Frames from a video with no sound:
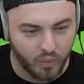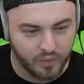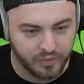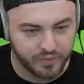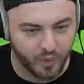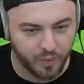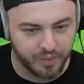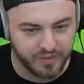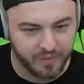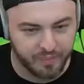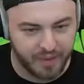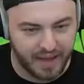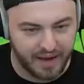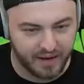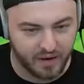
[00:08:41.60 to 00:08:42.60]
we've opened the
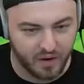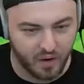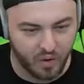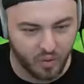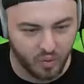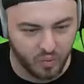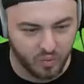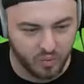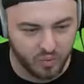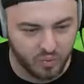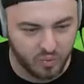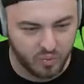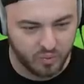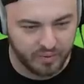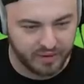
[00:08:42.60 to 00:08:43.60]
back. Oh,
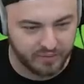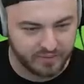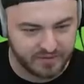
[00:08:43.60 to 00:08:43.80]
wait,